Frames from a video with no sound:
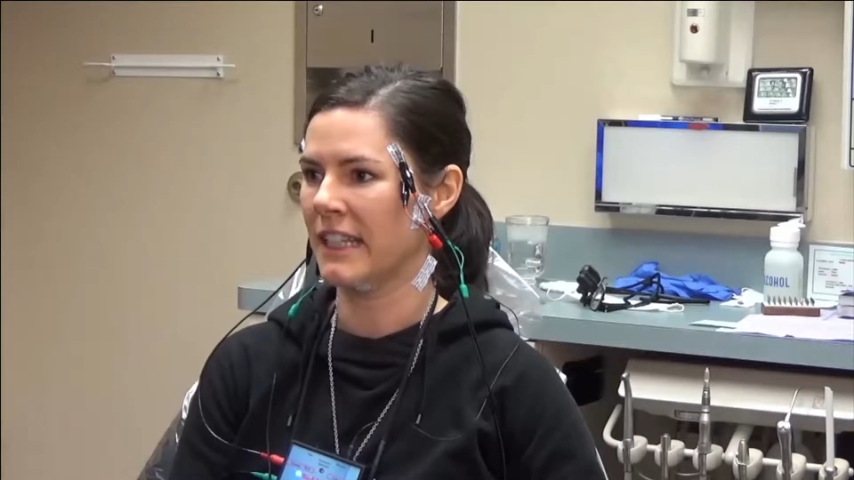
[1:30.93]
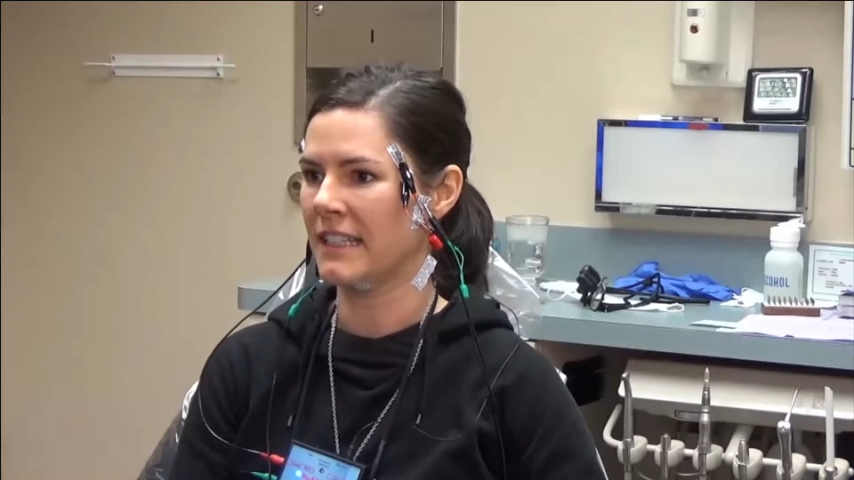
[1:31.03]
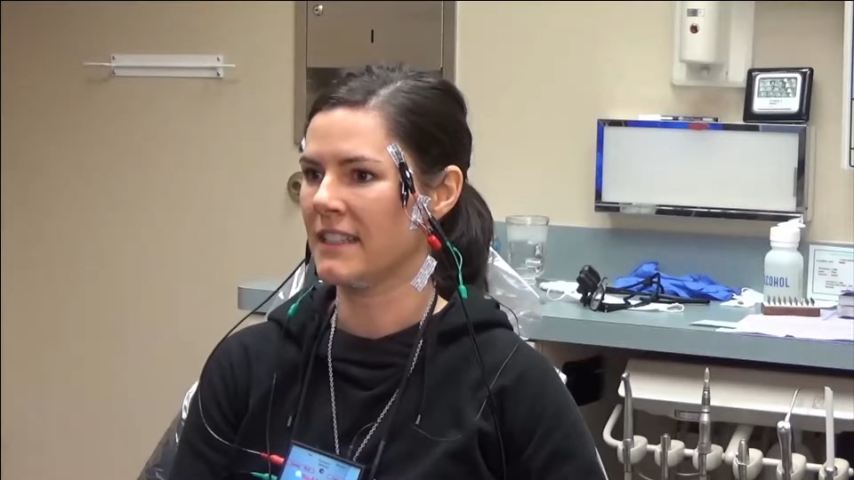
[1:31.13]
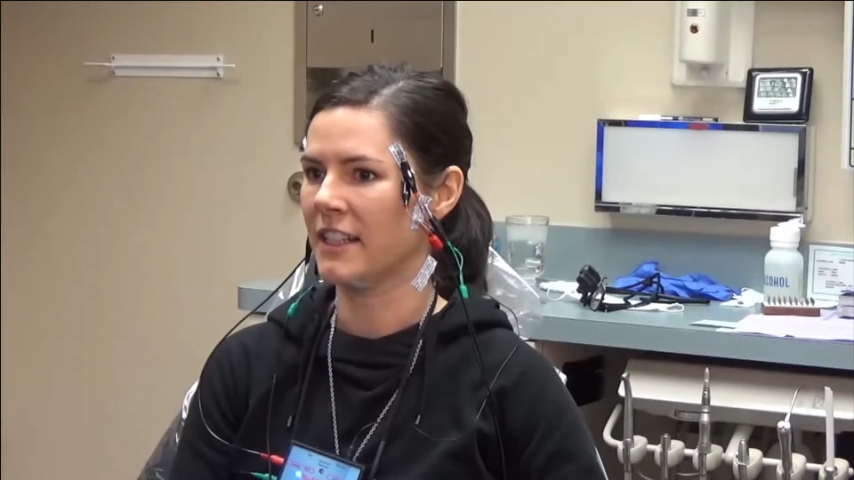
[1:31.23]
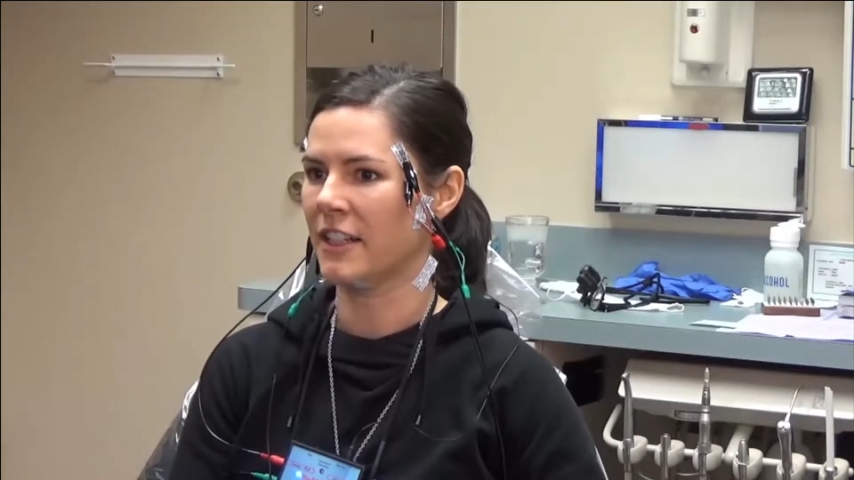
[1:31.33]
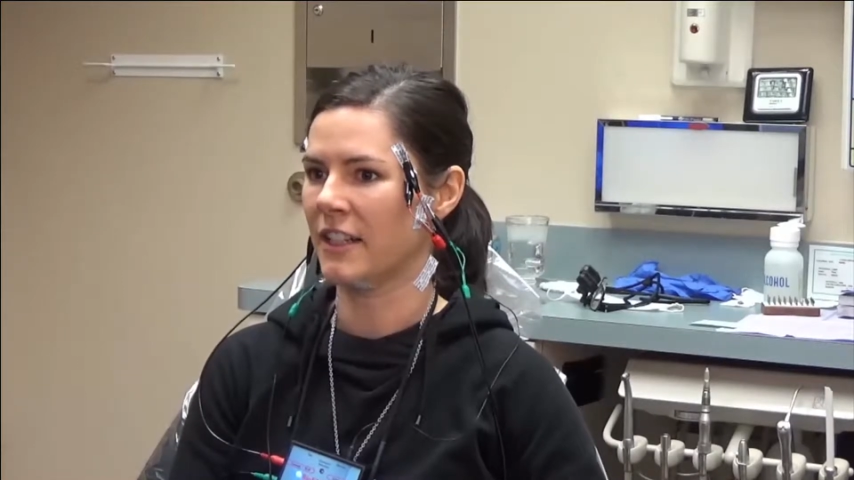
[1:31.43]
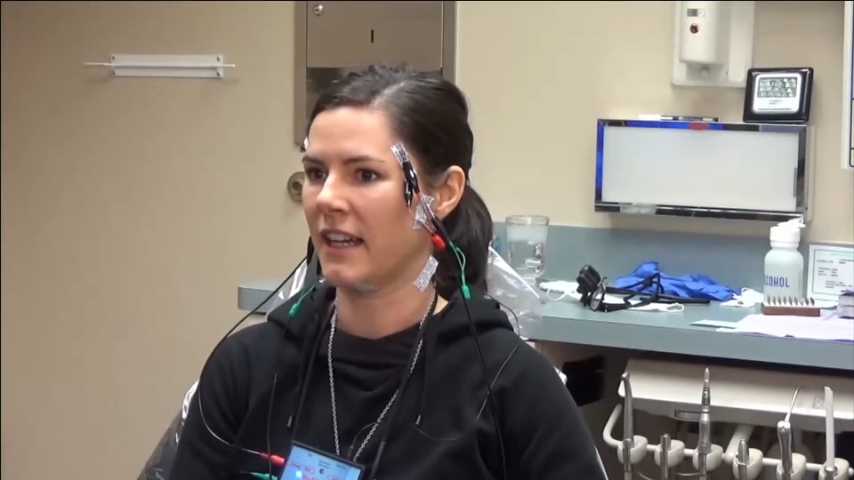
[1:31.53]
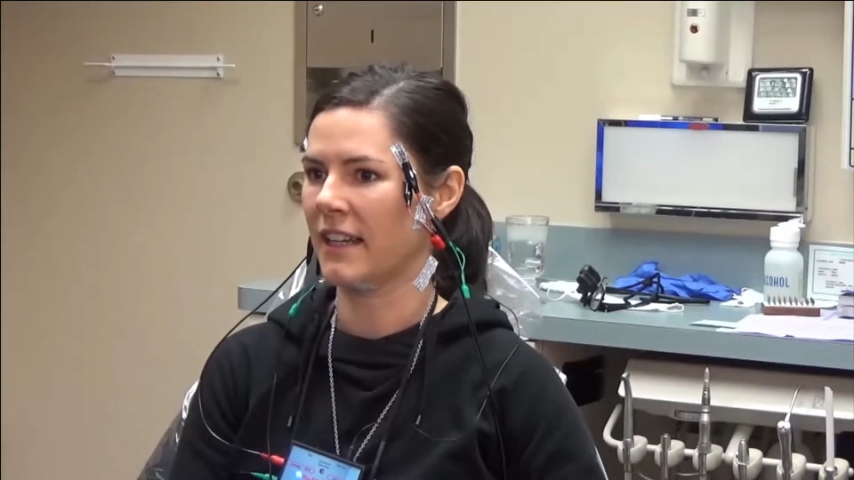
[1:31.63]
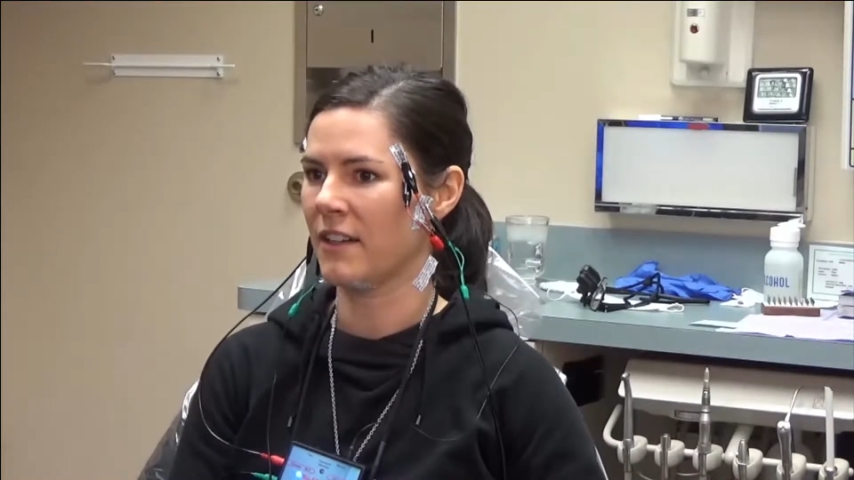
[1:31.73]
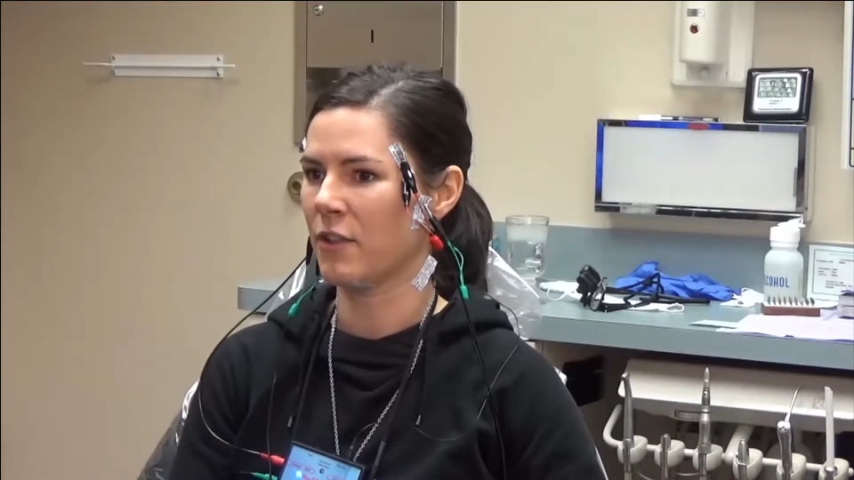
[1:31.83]
anterior
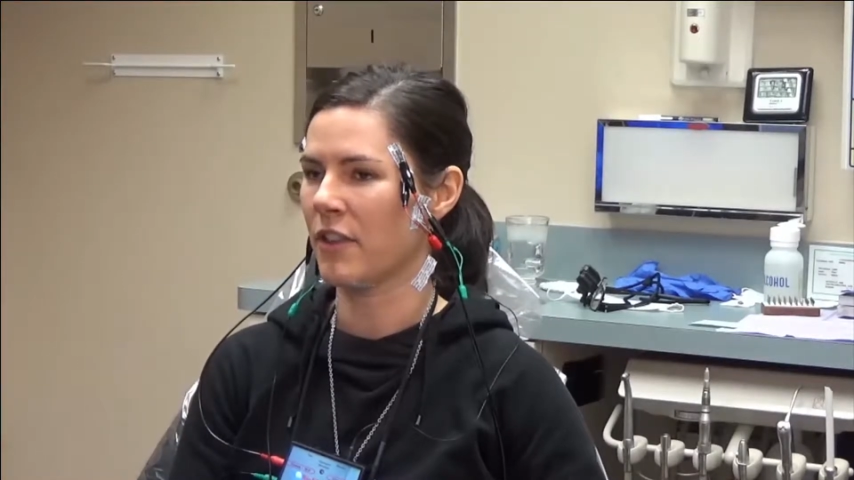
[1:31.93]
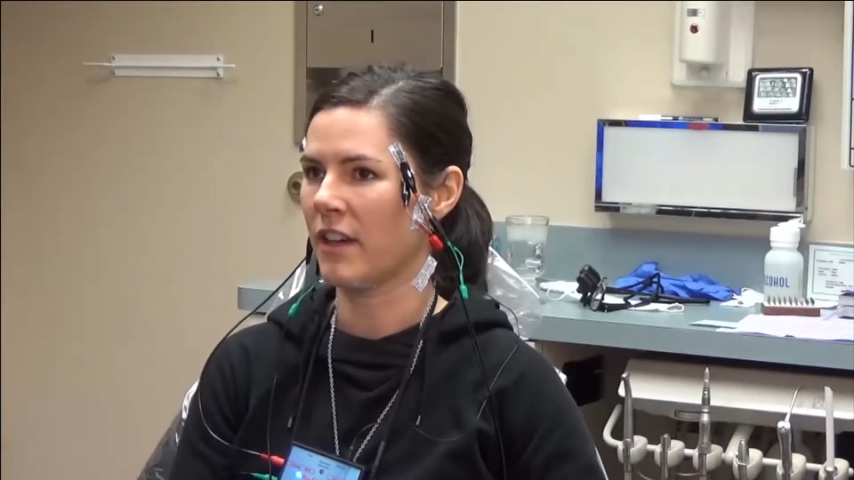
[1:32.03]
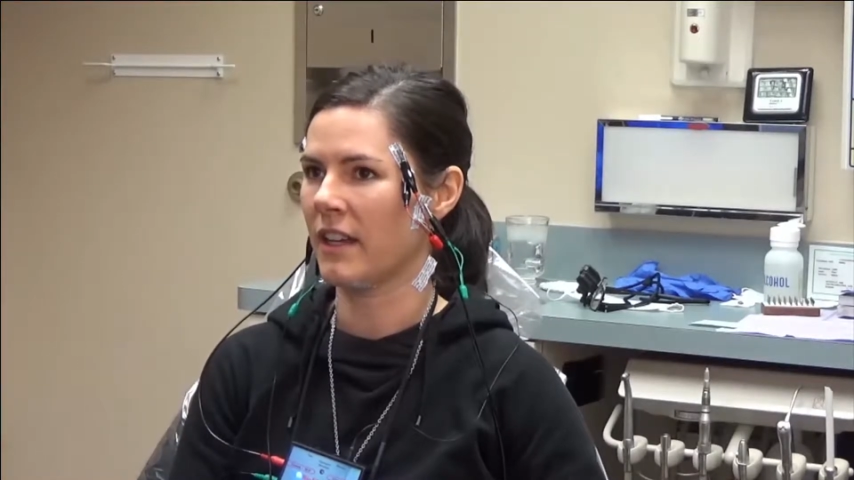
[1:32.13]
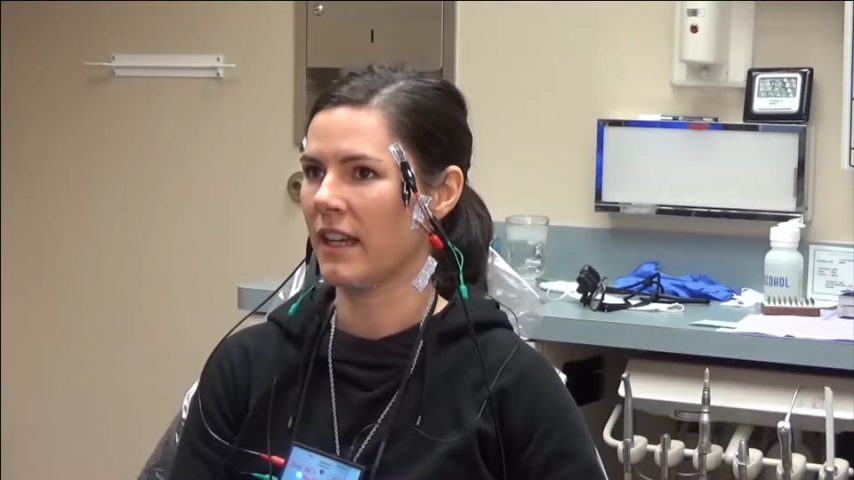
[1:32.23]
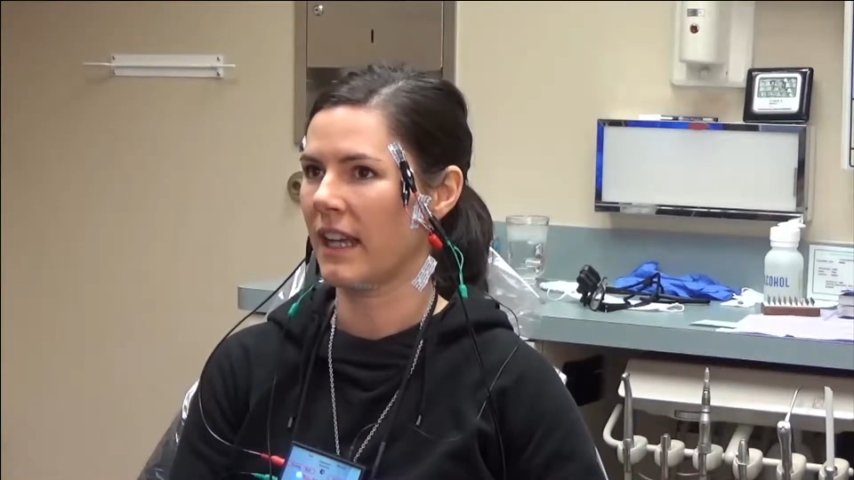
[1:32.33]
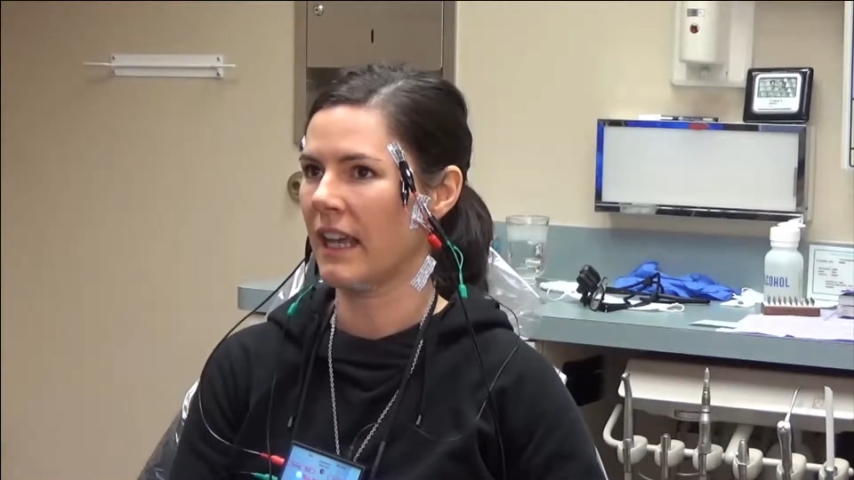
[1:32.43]
guided orthotic,